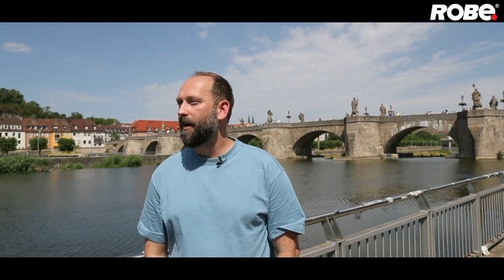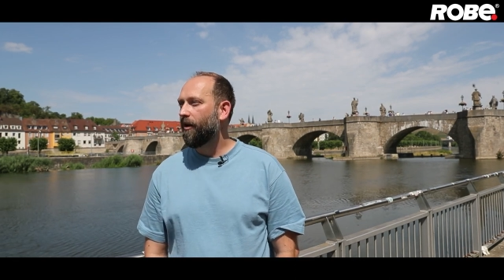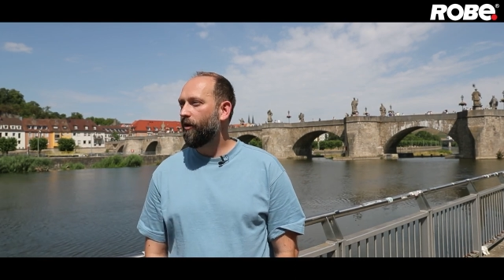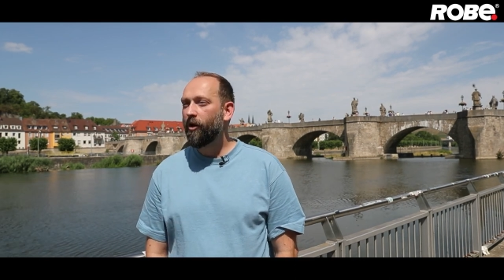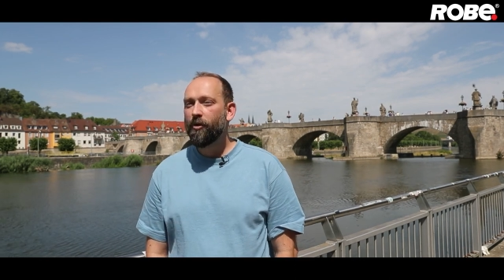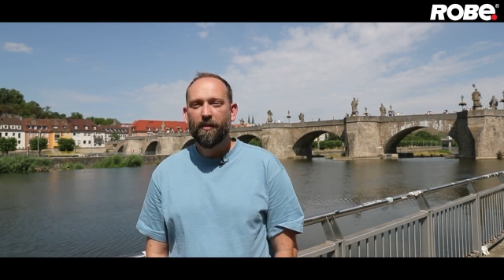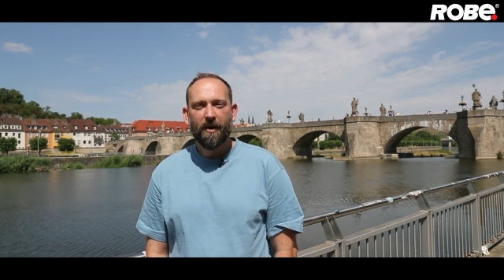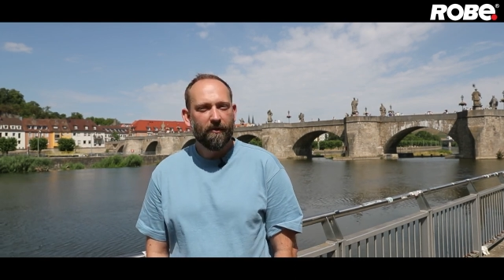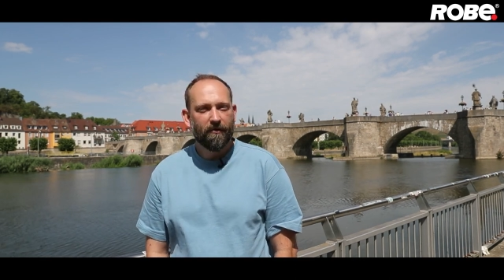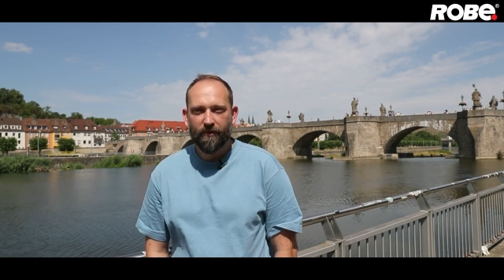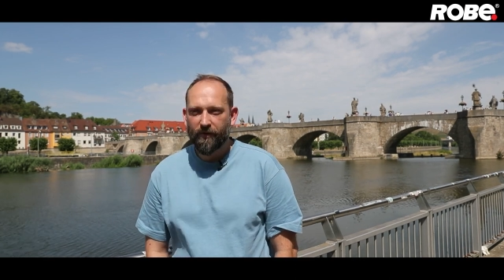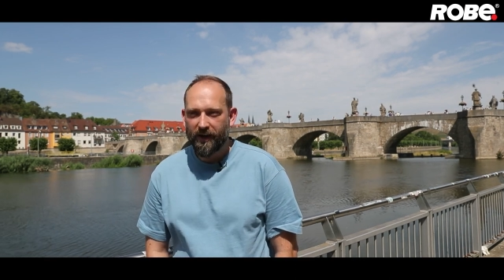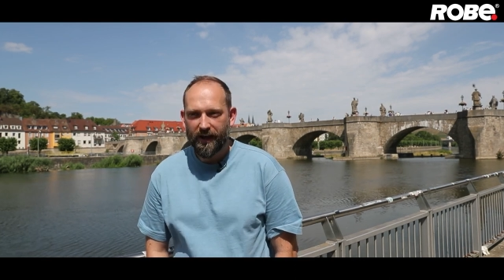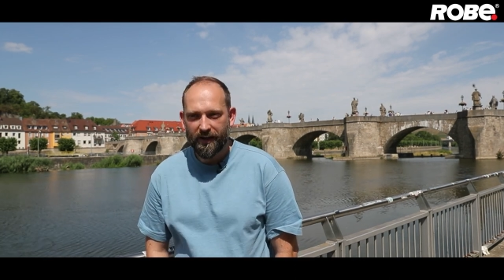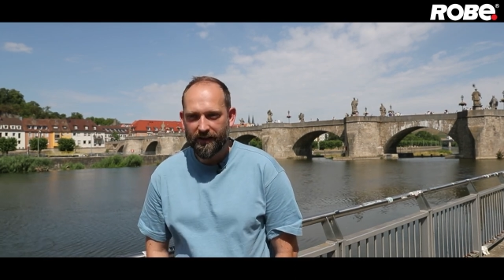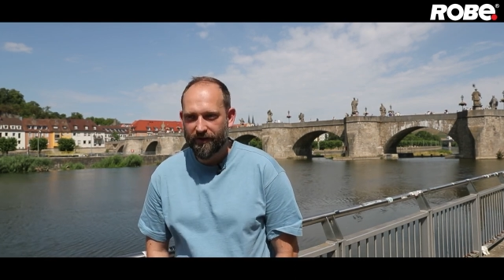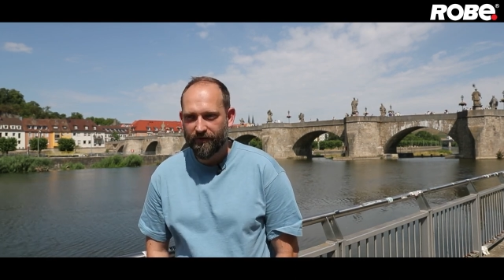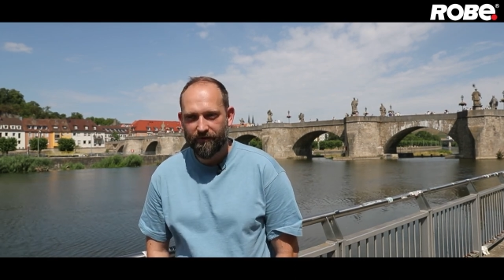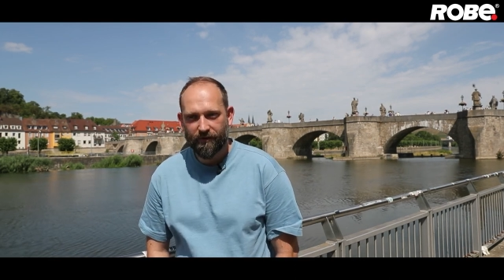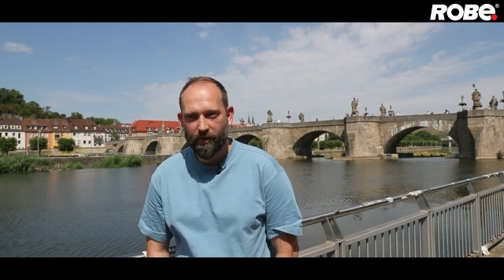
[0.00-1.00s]
All my
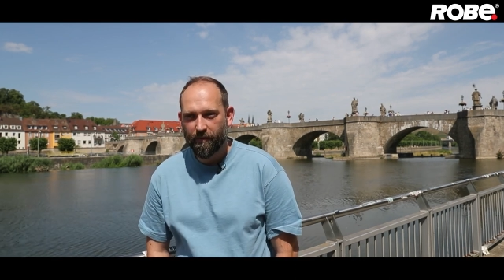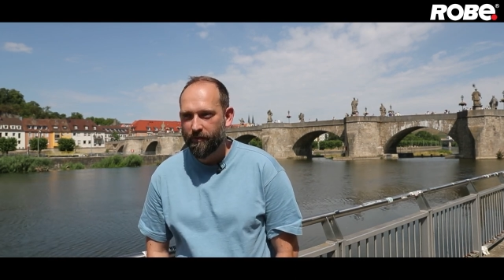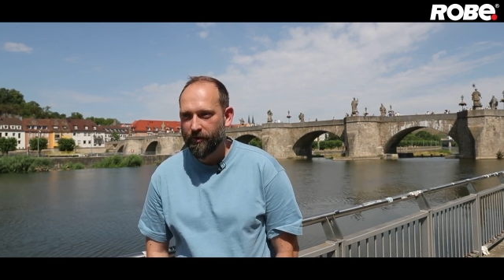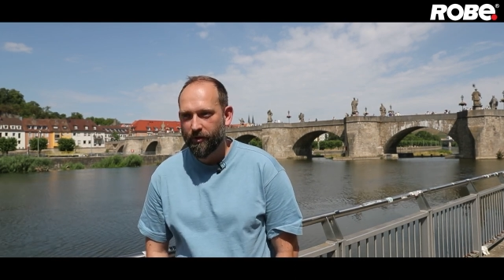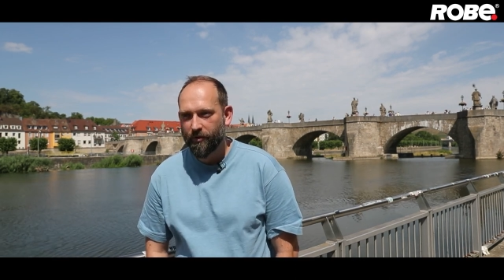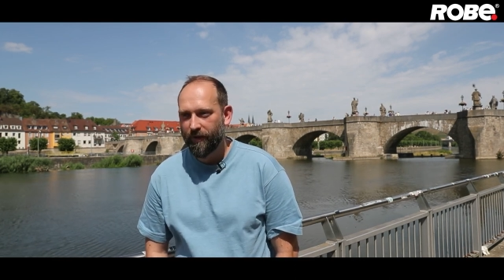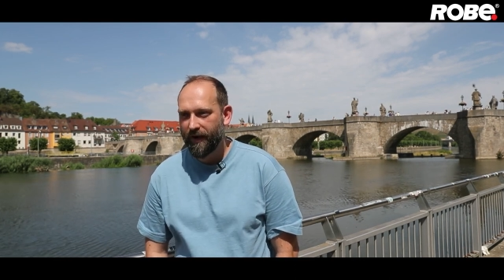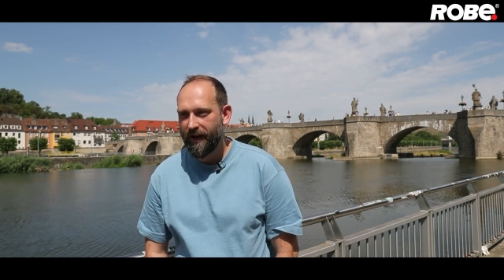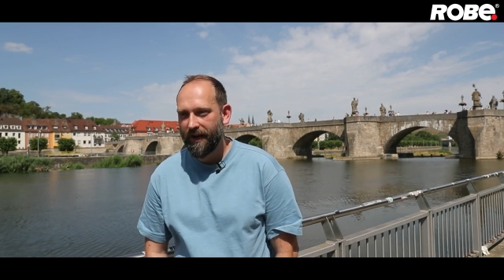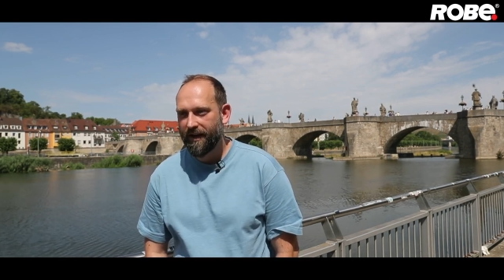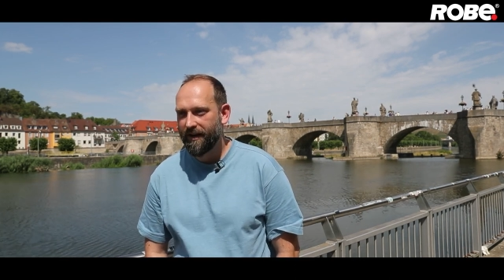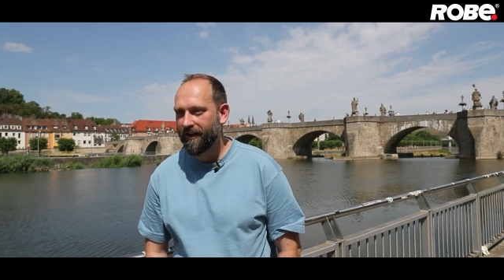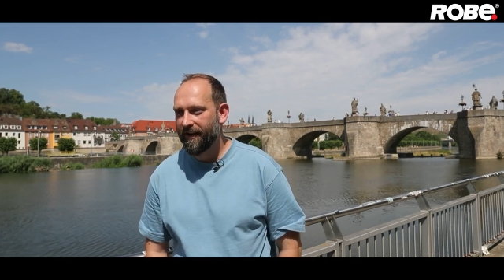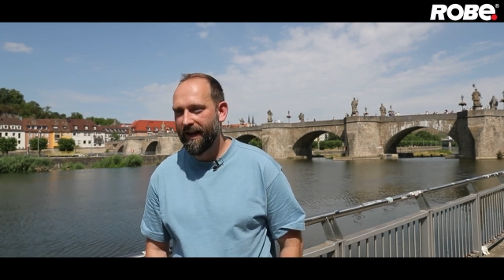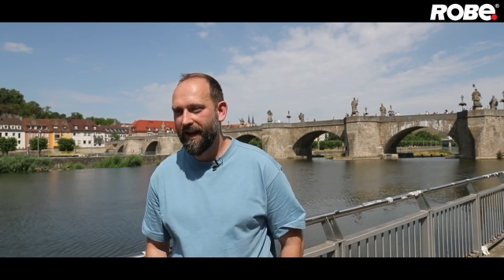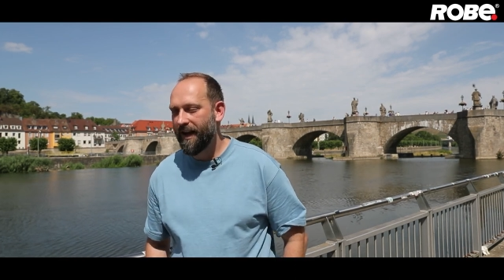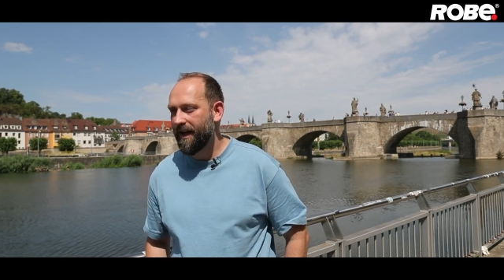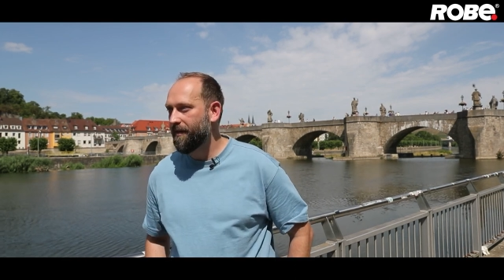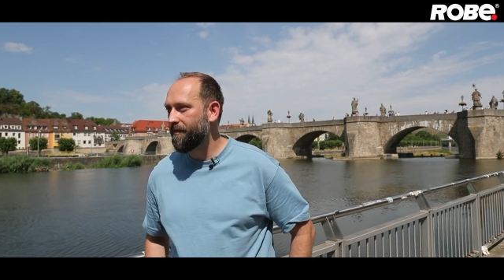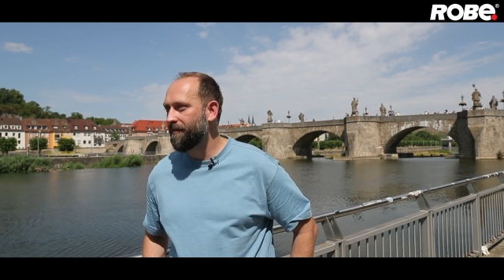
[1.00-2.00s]
friends from Ukraine
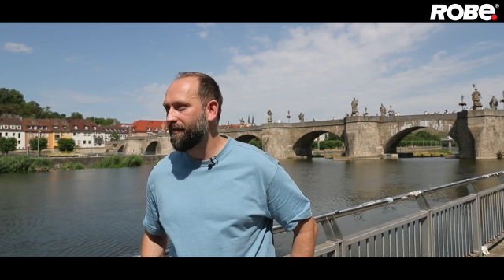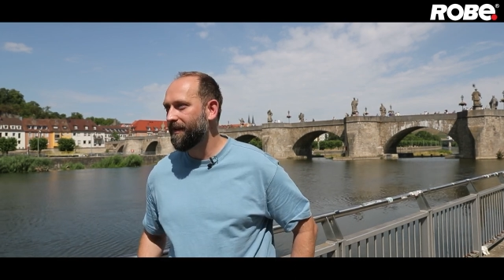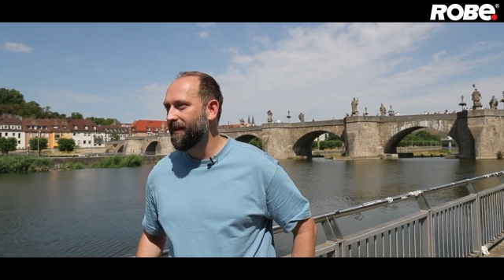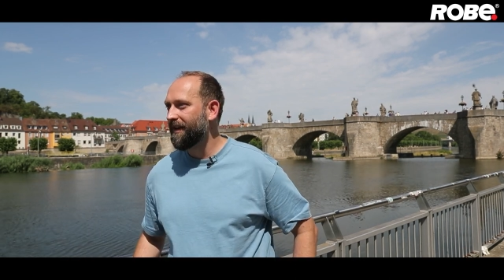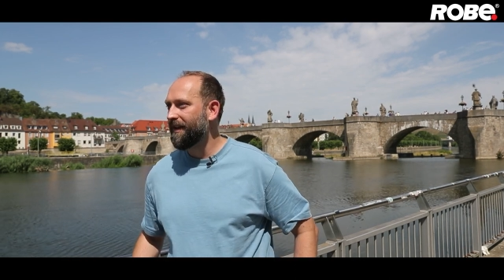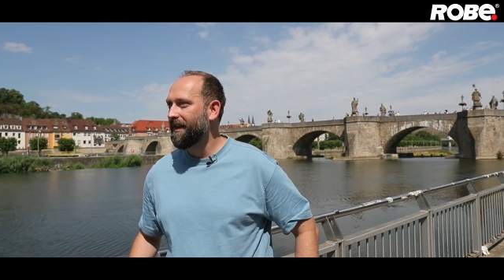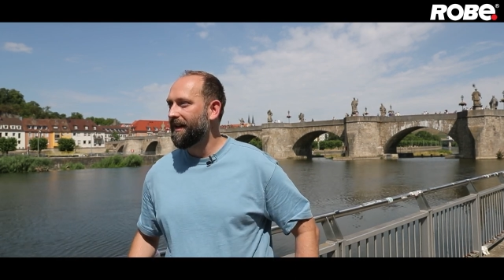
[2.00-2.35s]
came.